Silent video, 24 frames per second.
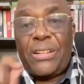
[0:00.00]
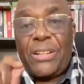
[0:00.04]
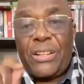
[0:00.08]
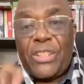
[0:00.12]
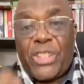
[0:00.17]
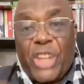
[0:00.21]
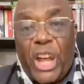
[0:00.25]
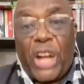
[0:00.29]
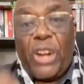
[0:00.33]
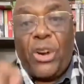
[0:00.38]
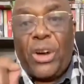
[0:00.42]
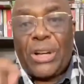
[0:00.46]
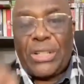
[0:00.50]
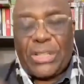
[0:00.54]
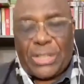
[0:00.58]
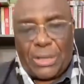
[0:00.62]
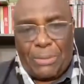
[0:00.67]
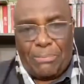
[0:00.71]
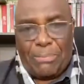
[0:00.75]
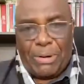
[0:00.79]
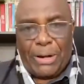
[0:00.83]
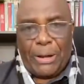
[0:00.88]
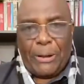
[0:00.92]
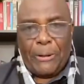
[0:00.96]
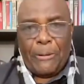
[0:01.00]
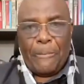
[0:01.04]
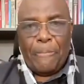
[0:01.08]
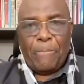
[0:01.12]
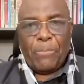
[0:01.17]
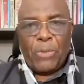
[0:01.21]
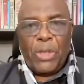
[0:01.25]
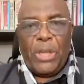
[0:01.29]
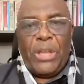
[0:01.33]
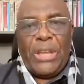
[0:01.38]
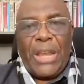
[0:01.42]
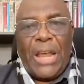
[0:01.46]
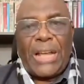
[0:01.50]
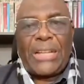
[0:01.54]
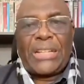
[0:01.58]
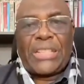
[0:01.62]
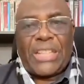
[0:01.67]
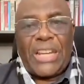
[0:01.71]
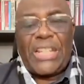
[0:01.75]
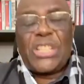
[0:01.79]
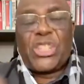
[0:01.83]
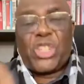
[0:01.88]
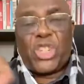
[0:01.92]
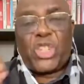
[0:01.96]
General Assembly in
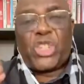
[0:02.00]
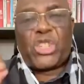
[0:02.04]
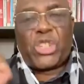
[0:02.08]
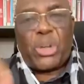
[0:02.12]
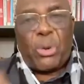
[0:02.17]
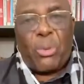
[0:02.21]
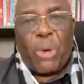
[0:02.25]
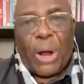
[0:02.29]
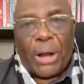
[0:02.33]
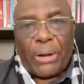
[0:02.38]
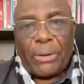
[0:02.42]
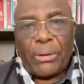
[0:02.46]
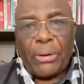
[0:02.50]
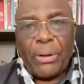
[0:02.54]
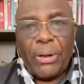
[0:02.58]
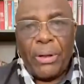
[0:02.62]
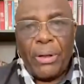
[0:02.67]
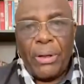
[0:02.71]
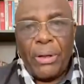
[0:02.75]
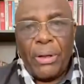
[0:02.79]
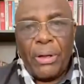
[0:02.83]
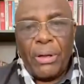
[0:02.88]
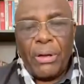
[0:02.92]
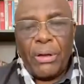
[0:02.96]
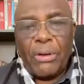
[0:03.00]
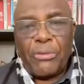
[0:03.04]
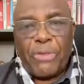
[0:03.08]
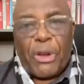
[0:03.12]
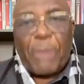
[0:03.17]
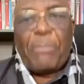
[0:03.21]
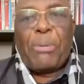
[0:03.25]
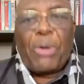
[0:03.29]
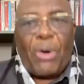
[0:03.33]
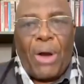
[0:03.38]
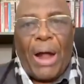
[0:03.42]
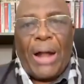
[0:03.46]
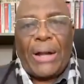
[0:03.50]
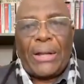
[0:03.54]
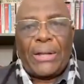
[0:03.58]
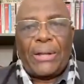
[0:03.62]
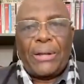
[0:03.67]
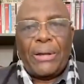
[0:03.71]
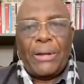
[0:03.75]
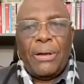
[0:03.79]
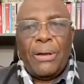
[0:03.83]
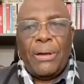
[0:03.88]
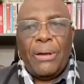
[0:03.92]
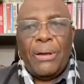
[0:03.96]
1961, February.
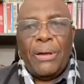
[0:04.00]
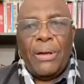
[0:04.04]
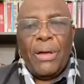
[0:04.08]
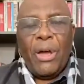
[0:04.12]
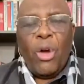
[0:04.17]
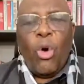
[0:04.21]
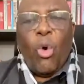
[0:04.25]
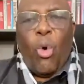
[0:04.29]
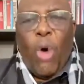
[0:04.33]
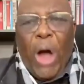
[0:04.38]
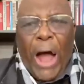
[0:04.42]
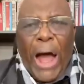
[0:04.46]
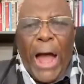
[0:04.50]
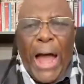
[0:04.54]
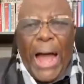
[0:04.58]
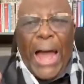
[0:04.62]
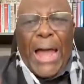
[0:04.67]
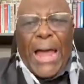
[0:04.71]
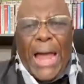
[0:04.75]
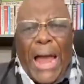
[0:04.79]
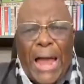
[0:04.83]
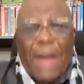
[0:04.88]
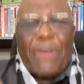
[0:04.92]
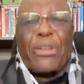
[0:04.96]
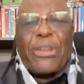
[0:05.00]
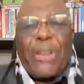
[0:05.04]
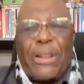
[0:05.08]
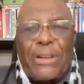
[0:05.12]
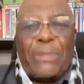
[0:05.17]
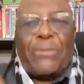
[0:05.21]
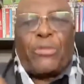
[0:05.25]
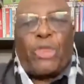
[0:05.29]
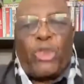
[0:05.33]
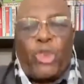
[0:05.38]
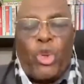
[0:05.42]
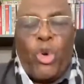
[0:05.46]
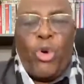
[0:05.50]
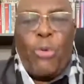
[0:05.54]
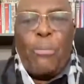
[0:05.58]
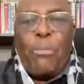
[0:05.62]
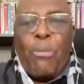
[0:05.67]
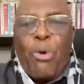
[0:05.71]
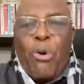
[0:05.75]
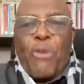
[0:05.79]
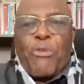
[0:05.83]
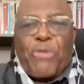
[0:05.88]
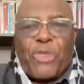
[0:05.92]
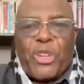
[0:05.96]
Why have
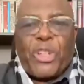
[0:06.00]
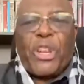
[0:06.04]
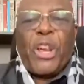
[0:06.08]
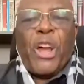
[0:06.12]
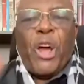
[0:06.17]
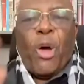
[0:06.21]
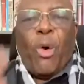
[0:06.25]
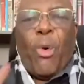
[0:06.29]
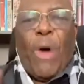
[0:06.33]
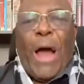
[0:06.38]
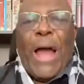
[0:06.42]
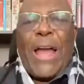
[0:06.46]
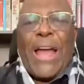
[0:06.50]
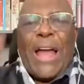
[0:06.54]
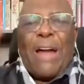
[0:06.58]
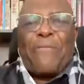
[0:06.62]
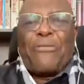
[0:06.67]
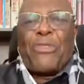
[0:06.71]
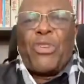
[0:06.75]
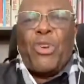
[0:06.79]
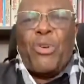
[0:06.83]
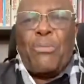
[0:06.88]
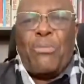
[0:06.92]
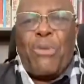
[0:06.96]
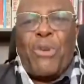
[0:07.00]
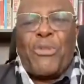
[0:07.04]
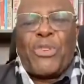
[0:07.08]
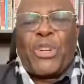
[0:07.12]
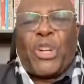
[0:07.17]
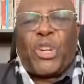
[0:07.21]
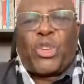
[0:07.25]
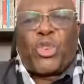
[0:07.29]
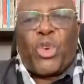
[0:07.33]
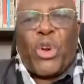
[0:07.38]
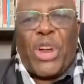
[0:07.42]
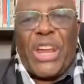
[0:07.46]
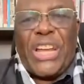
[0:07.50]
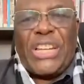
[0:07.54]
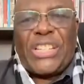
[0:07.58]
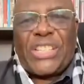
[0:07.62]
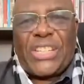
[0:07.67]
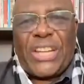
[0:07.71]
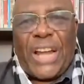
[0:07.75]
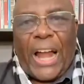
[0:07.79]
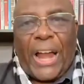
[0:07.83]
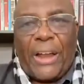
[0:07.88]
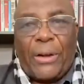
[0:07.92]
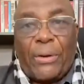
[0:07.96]
you moved to
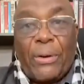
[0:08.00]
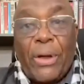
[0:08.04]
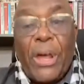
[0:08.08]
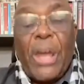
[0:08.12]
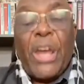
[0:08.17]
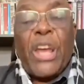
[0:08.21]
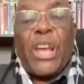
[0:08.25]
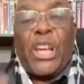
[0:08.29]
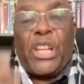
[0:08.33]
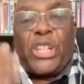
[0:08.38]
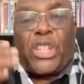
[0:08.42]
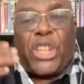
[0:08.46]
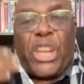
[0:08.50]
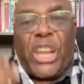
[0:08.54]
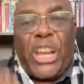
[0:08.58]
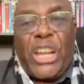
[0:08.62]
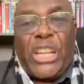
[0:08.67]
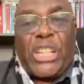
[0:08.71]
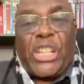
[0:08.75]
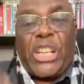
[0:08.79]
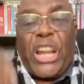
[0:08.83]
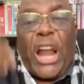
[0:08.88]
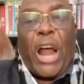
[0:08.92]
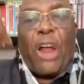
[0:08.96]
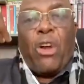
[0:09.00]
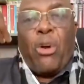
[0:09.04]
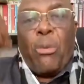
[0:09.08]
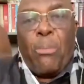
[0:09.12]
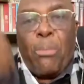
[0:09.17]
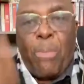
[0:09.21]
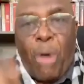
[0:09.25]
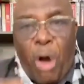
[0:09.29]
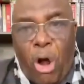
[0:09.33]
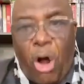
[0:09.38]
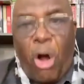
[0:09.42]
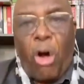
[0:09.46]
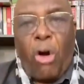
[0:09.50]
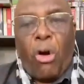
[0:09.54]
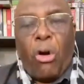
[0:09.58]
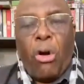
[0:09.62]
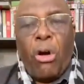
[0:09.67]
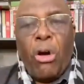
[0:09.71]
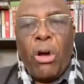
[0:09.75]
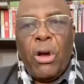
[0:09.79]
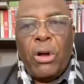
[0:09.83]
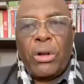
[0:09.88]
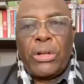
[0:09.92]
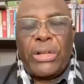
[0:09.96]
Israel? Is Israel
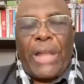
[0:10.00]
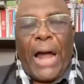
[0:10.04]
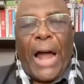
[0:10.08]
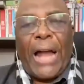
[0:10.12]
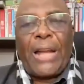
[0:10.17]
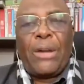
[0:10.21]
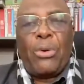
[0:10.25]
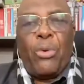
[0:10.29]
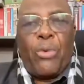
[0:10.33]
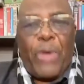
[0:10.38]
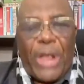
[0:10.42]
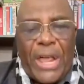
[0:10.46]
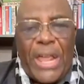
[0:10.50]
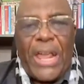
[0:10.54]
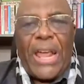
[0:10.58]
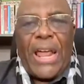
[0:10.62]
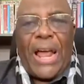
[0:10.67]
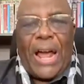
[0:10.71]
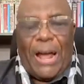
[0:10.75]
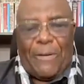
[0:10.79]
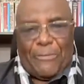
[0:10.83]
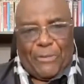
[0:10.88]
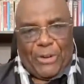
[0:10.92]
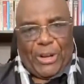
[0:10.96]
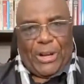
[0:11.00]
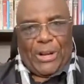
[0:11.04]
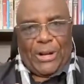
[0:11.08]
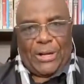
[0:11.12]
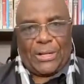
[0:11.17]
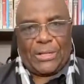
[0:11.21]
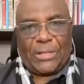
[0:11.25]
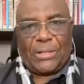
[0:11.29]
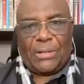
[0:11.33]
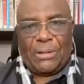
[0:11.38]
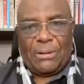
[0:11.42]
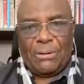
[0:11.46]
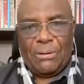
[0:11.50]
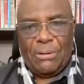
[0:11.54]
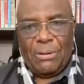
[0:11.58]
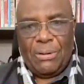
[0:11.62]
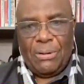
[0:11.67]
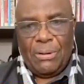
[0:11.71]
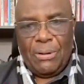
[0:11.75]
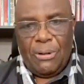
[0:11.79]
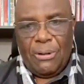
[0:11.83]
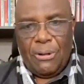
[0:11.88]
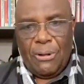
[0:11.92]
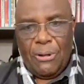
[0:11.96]
more than we Africans?
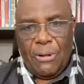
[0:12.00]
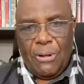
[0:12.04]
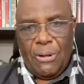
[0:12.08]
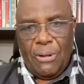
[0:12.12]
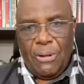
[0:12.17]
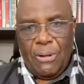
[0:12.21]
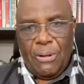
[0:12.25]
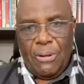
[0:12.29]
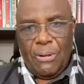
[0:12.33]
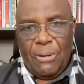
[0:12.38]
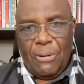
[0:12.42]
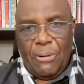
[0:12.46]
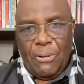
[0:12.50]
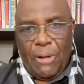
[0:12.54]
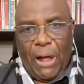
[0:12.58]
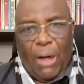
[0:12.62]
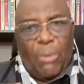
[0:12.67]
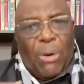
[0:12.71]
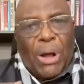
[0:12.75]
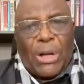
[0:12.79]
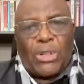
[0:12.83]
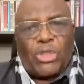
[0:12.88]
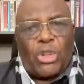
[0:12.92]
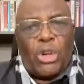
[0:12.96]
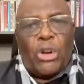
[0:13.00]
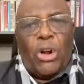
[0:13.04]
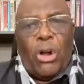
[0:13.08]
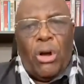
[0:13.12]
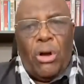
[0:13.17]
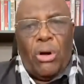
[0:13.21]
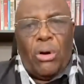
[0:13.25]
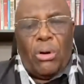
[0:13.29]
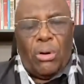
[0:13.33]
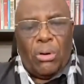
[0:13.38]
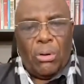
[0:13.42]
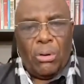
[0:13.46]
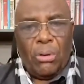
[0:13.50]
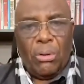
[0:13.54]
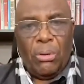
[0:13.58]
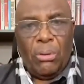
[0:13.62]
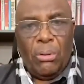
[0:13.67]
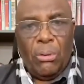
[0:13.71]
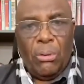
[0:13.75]
I want to know.